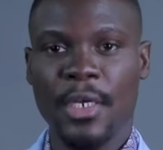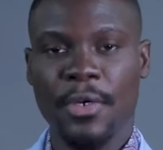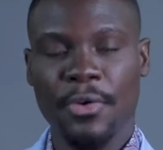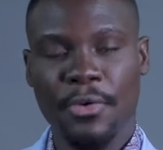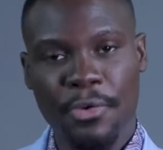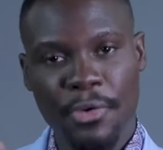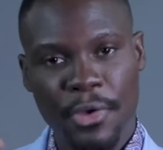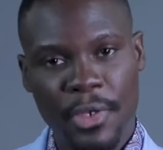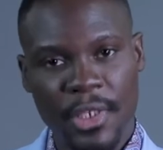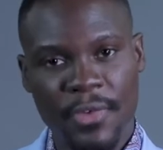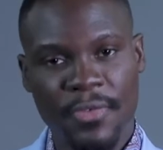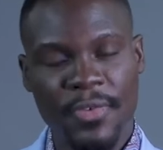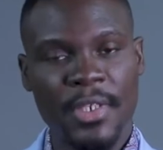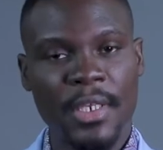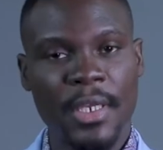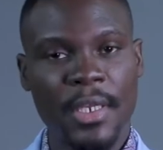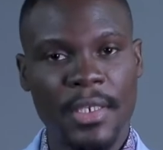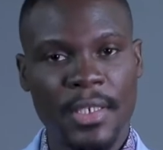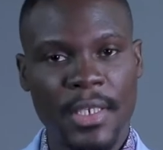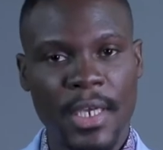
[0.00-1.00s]
and creativity
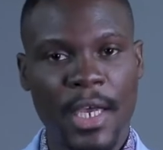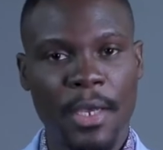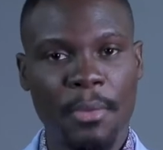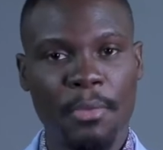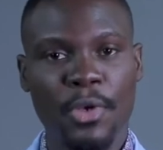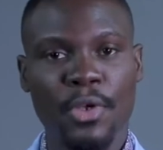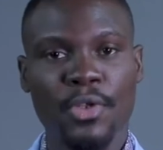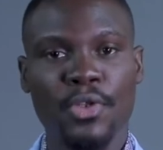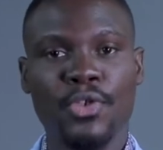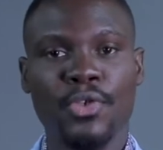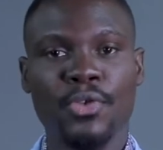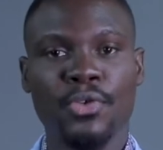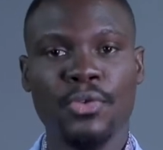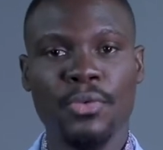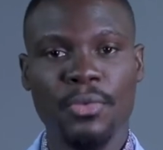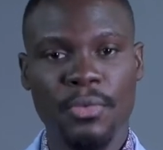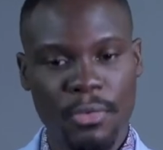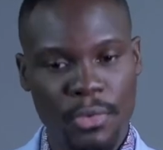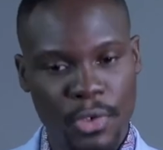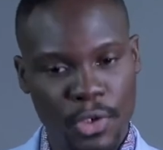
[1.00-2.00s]
and time
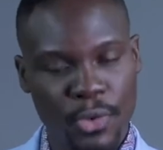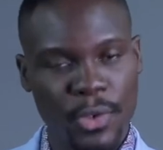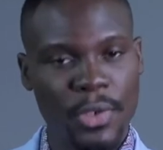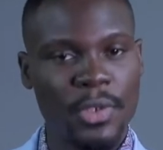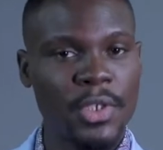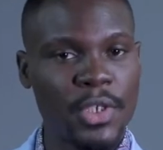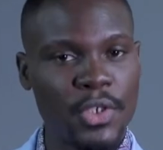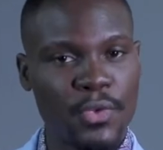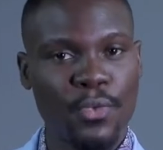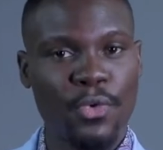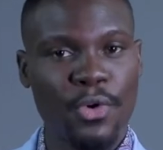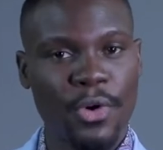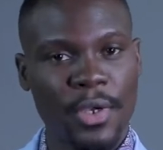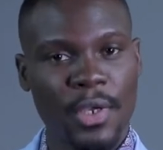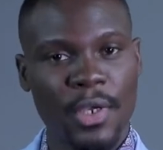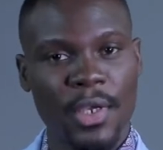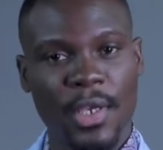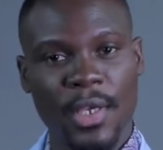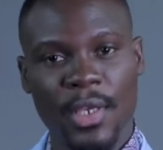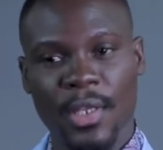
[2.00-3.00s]
into doing this work
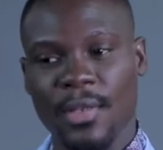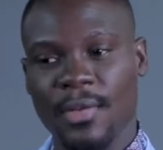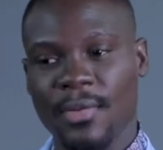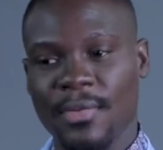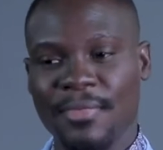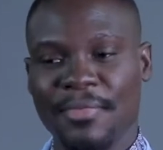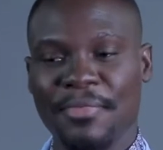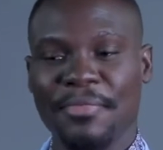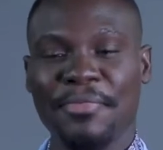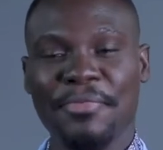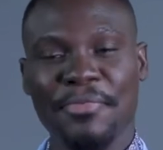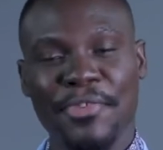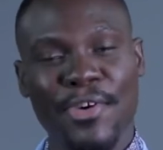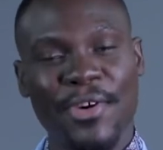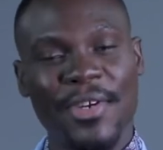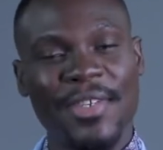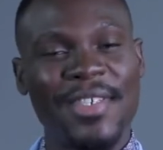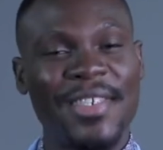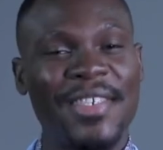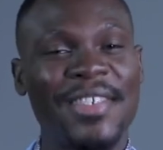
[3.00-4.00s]
in your
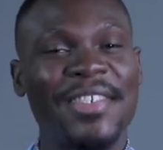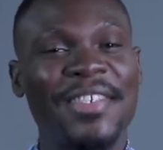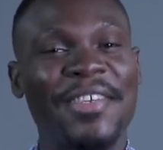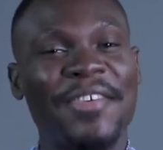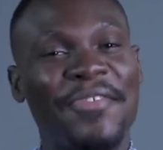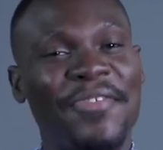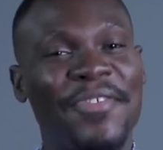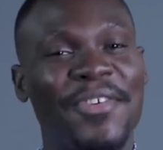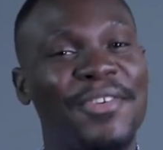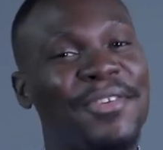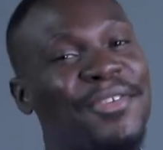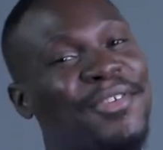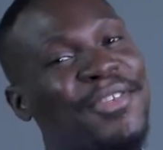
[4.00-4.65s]
artistic field.